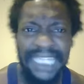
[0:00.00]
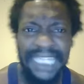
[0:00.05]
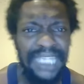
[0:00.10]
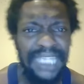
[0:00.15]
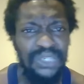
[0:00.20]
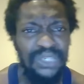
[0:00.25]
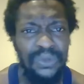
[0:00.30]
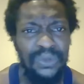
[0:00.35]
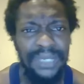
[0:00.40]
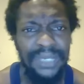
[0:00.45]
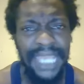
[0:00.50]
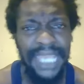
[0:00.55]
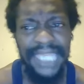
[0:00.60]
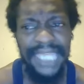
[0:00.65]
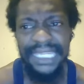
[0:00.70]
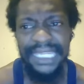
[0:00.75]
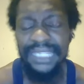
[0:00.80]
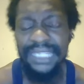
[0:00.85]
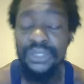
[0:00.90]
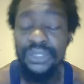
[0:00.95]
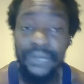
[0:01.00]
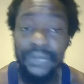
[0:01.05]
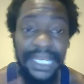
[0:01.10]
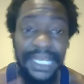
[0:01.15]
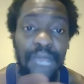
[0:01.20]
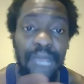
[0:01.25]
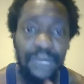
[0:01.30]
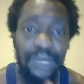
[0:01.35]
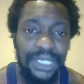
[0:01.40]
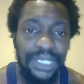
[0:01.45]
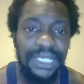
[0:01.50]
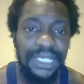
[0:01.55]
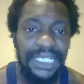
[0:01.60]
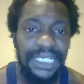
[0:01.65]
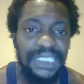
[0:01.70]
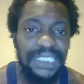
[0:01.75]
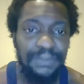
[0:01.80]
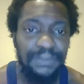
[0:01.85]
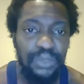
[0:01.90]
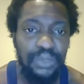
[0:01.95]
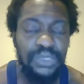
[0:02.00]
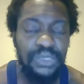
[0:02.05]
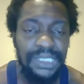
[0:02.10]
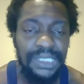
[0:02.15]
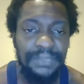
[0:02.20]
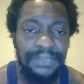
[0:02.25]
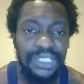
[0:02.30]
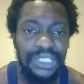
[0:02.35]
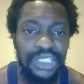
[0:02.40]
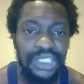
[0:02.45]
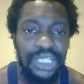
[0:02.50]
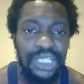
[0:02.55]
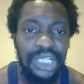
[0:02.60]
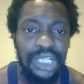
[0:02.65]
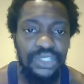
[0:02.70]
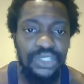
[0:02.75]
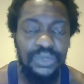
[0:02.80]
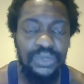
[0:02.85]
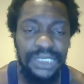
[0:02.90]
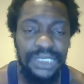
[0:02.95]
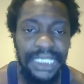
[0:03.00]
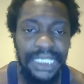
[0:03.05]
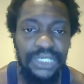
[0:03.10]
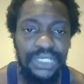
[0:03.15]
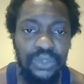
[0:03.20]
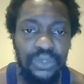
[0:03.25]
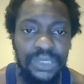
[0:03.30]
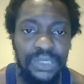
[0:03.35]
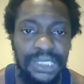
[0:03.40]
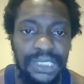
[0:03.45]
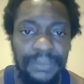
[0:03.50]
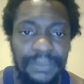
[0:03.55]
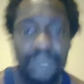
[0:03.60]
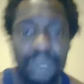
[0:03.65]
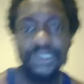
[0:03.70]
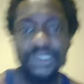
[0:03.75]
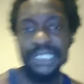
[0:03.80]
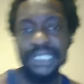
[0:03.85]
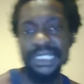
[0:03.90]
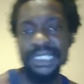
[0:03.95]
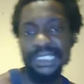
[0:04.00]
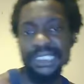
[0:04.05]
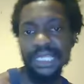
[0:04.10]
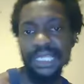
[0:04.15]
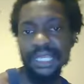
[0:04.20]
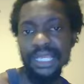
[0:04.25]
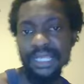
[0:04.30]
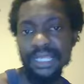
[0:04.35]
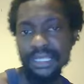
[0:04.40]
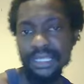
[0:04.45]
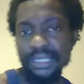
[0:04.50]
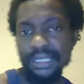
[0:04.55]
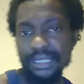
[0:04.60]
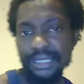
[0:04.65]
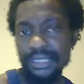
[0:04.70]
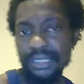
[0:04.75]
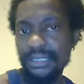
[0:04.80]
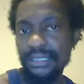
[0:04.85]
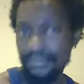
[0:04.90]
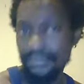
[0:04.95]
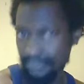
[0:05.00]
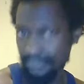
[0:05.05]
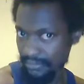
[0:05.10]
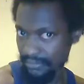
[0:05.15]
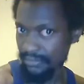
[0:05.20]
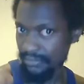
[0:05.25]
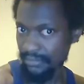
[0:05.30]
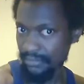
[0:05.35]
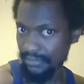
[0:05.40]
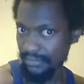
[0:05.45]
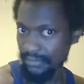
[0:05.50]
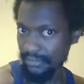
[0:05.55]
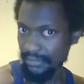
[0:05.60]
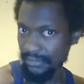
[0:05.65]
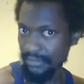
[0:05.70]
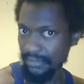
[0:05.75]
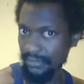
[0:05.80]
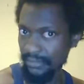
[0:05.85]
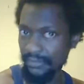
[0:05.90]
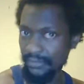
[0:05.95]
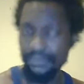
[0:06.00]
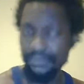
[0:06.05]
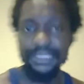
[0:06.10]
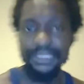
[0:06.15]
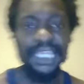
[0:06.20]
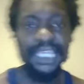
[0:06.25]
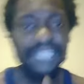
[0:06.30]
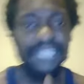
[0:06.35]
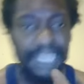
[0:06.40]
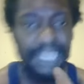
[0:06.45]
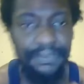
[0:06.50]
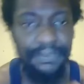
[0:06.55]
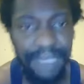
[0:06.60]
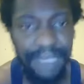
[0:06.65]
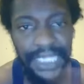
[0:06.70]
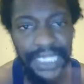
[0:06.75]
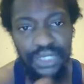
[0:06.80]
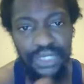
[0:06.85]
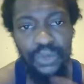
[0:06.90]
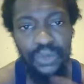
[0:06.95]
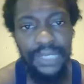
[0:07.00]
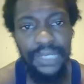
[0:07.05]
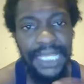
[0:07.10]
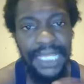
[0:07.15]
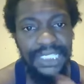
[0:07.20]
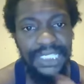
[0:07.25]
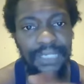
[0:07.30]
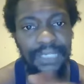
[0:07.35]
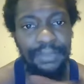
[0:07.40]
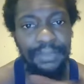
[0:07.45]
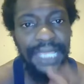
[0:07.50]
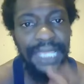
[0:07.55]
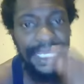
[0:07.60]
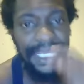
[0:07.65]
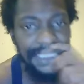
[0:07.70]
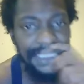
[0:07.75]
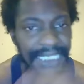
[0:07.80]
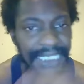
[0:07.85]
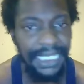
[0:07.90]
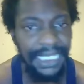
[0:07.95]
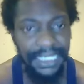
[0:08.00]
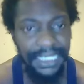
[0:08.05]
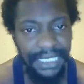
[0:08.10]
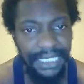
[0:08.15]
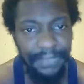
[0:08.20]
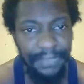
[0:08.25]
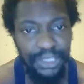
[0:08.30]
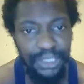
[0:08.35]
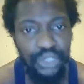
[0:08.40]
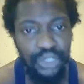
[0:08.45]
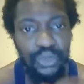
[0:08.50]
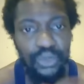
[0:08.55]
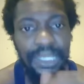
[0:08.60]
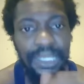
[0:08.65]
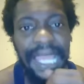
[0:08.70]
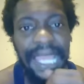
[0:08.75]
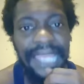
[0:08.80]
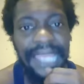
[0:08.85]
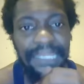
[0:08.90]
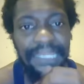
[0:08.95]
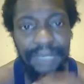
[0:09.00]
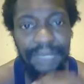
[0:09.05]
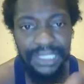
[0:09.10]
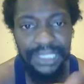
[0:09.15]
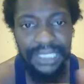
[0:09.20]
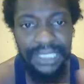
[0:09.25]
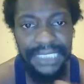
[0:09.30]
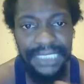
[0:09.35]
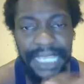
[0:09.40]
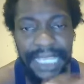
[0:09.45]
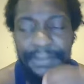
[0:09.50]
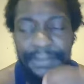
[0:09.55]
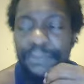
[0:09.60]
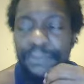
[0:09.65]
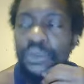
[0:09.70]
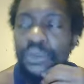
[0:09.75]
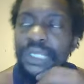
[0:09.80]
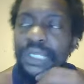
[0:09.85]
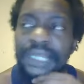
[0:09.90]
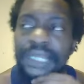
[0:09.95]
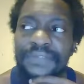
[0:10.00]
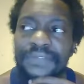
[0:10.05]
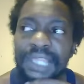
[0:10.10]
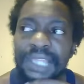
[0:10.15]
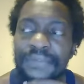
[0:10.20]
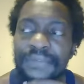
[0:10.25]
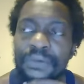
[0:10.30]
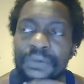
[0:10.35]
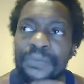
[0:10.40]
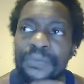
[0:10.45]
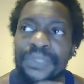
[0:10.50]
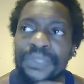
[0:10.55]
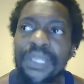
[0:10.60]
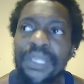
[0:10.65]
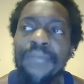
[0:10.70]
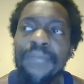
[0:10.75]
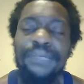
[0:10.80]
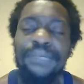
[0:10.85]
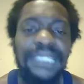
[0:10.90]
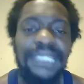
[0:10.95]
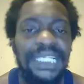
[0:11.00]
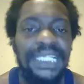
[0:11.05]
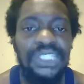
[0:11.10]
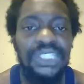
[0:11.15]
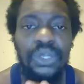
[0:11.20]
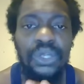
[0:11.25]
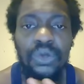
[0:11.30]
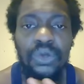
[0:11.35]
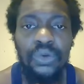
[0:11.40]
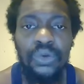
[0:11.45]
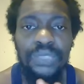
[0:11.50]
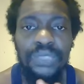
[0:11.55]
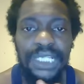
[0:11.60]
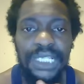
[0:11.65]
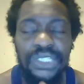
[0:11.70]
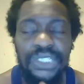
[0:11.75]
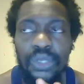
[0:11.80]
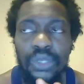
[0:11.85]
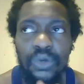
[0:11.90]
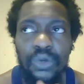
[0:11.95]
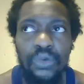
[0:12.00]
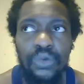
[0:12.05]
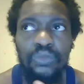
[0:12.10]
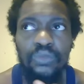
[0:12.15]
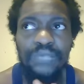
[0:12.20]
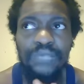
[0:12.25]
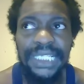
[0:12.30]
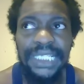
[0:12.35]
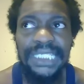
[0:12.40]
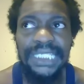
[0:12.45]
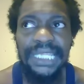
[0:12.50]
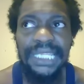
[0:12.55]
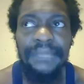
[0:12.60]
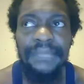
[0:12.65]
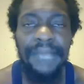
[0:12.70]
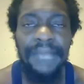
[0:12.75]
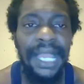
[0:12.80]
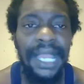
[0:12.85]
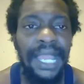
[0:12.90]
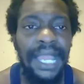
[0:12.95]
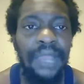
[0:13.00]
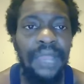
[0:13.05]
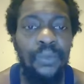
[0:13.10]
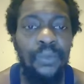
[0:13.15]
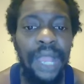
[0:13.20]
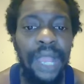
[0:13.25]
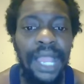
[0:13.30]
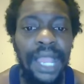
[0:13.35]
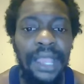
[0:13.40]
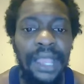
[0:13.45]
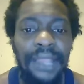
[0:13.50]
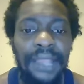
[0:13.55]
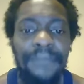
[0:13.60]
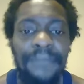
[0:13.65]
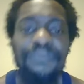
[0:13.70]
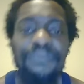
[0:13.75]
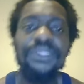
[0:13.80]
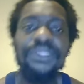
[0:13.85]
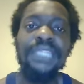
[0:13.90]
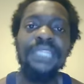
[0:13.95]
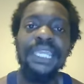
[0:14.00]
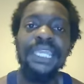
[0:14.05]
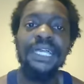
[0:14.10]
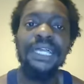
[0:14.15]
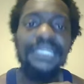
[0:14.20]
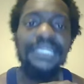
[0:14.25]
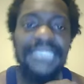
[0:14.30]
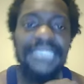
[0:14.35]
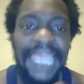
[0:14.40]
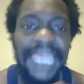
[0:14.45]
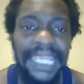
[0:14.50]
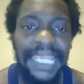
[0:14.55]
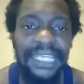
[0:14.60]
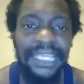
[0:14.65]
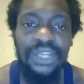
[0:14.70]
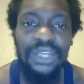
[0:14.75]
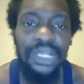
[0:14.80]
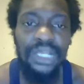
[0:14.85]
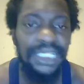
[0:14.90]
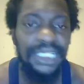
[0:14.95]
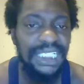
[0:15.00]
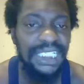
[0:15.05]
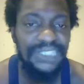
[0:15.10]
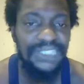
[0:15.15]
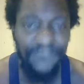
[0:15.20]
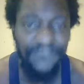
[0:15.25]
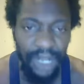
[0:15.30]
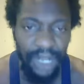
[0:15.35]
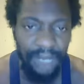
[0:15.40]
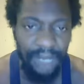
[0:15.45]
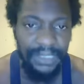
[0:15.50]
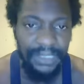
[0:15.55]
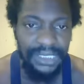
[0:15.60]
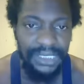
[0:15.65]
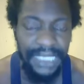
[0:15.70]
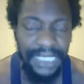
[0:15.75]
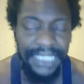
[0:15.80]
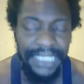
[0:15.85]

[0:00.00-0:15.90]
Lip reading: They doing that. They, you know, and I wanted to expose something to y'all, too, because they doing something with these, They doing that to the plants. And they about to do a lot. They about to attack people on another level. But there's a whole reasoning behind why they're attacking all of these farmers.